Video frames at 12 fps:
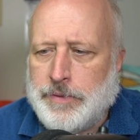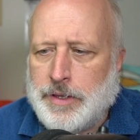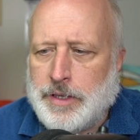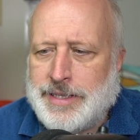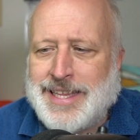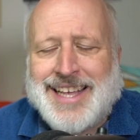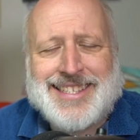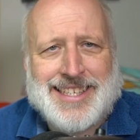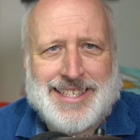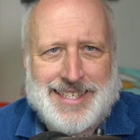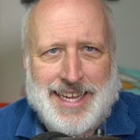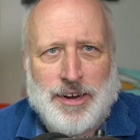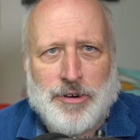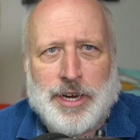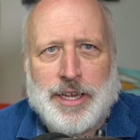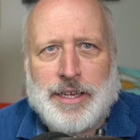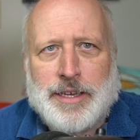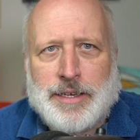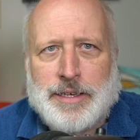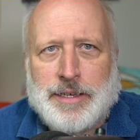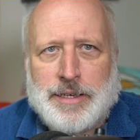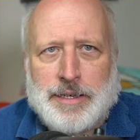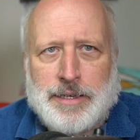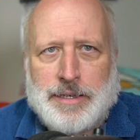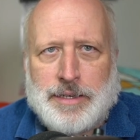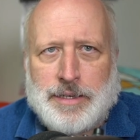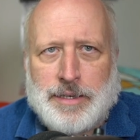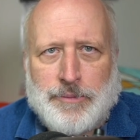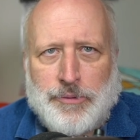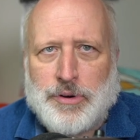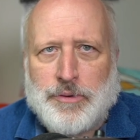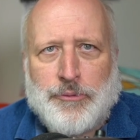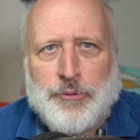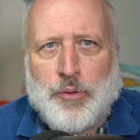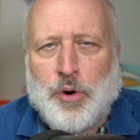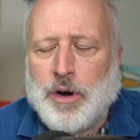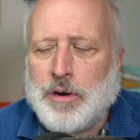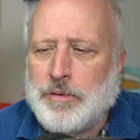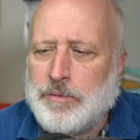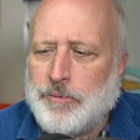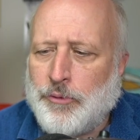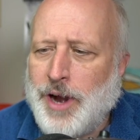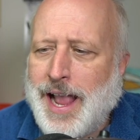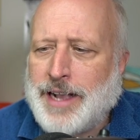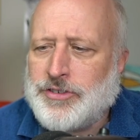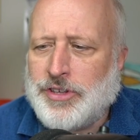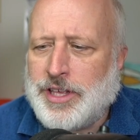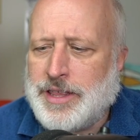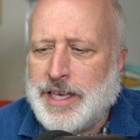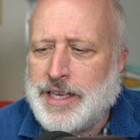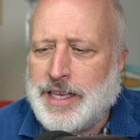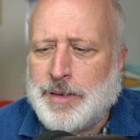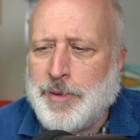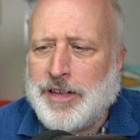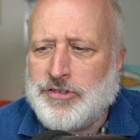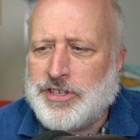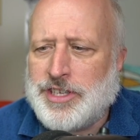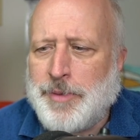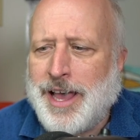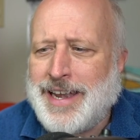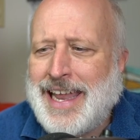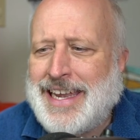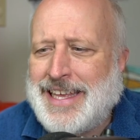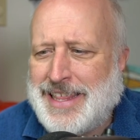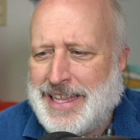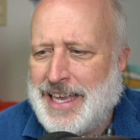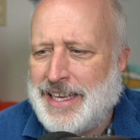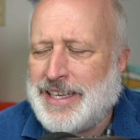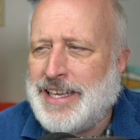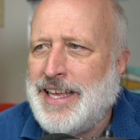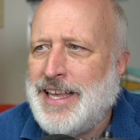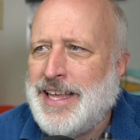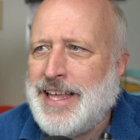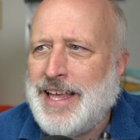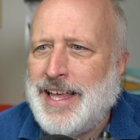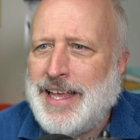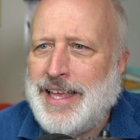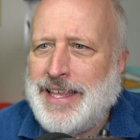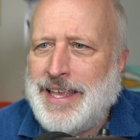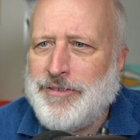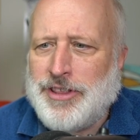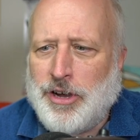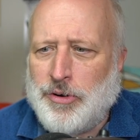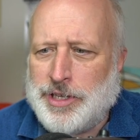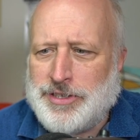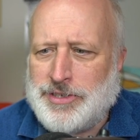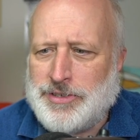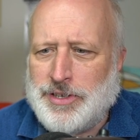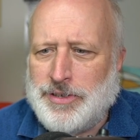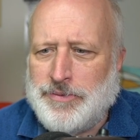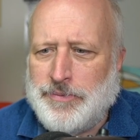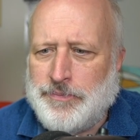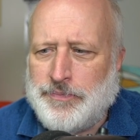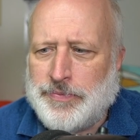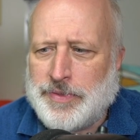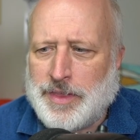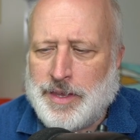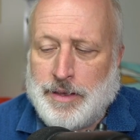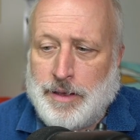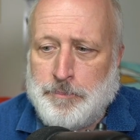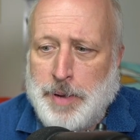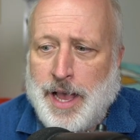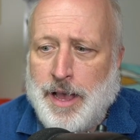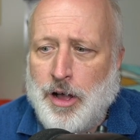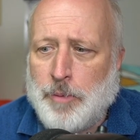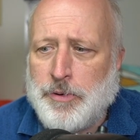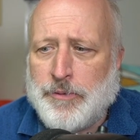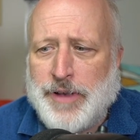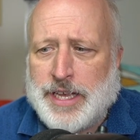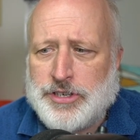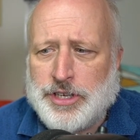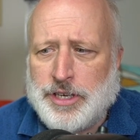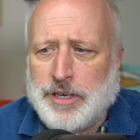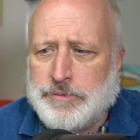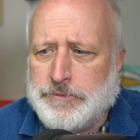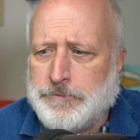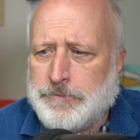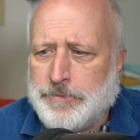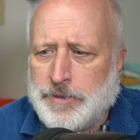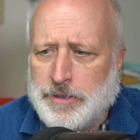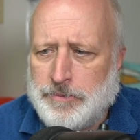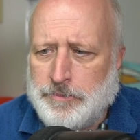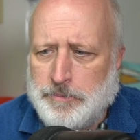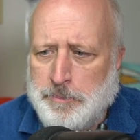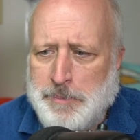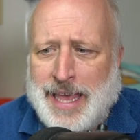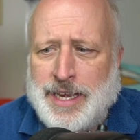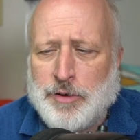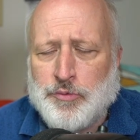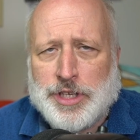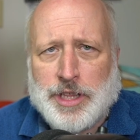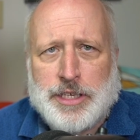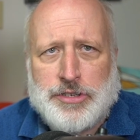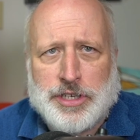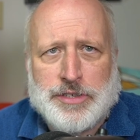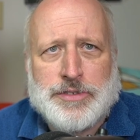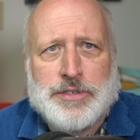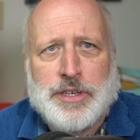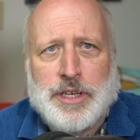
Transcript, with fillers: necessary for, for, for actually thinking about just about anything, even though it's by all profession of many religions